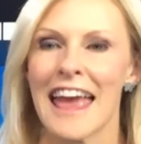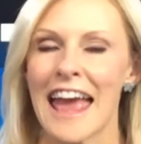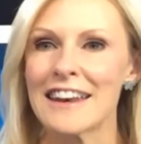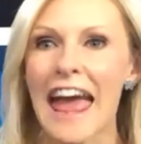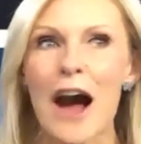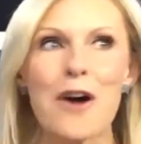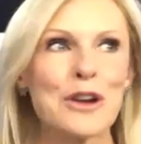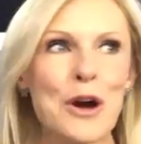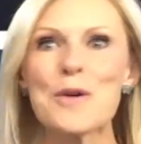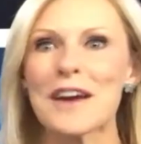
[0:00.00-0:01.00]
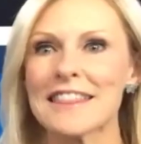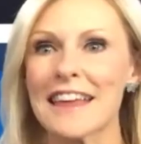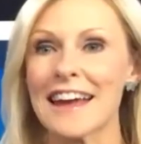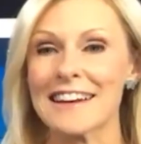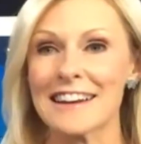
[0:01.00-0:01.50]
And now knowing
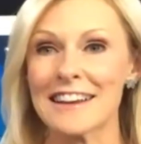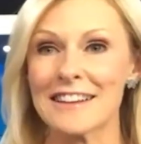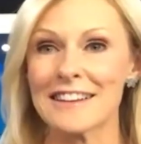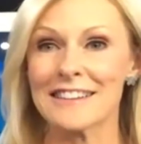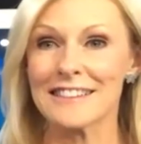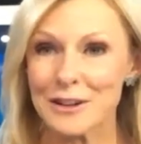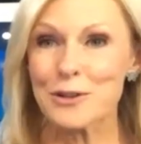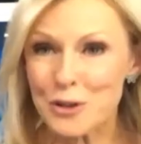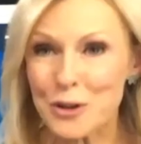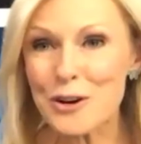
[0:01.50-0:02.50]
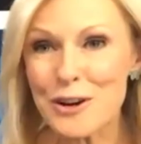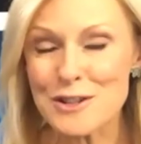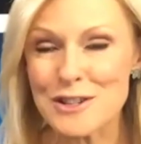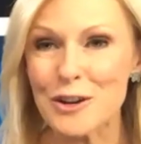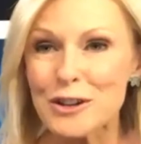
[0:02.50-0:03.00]
that little
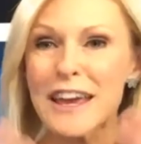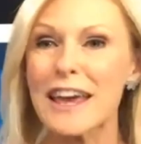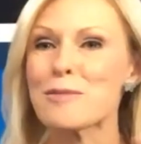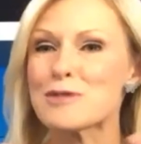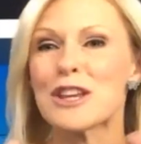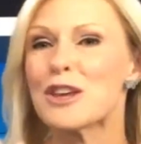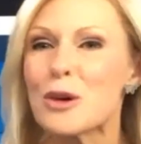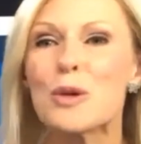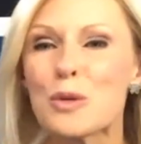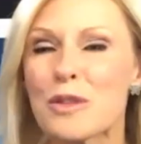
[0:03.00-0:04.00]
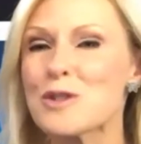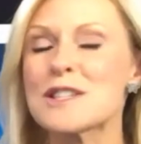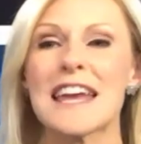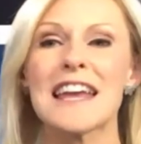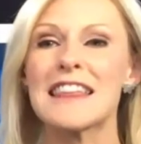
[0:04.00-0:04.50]
girls are looking up to you, they're
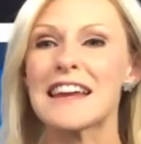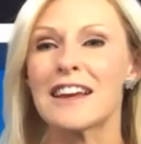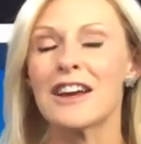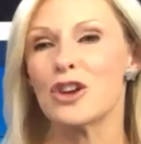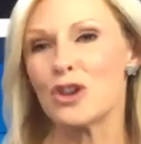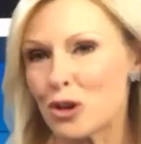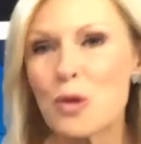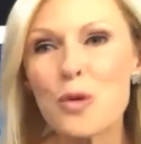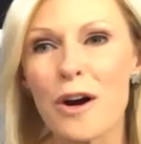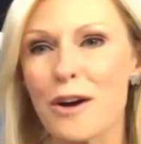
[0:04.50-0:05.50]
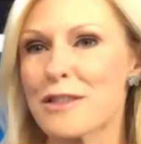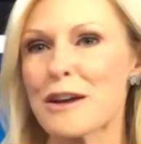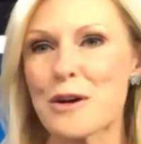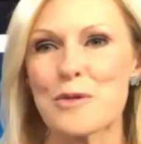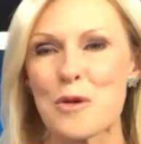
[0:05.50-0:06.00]
saying that you are
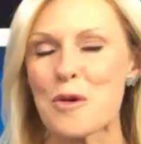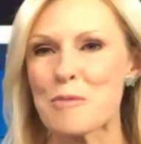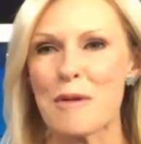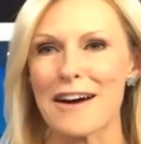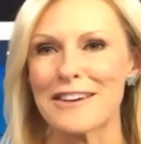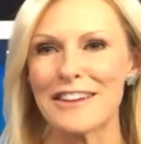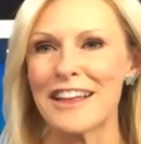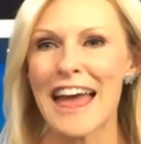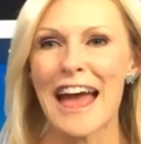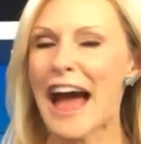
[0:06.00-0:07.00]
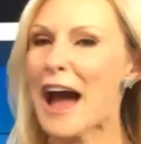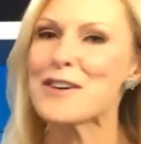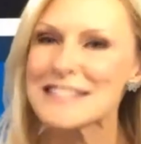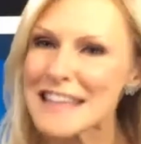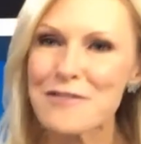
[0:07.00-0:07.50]
their role model.
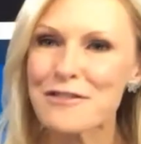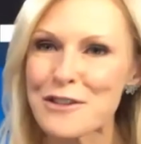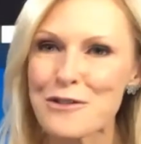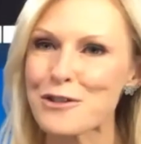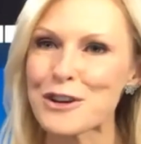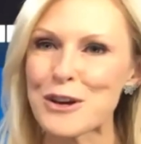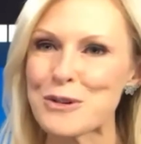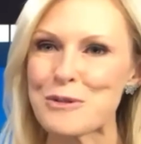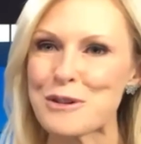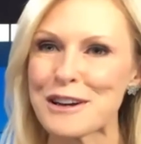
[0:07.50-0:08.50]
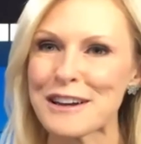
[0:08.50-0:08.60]
How does that feel for you?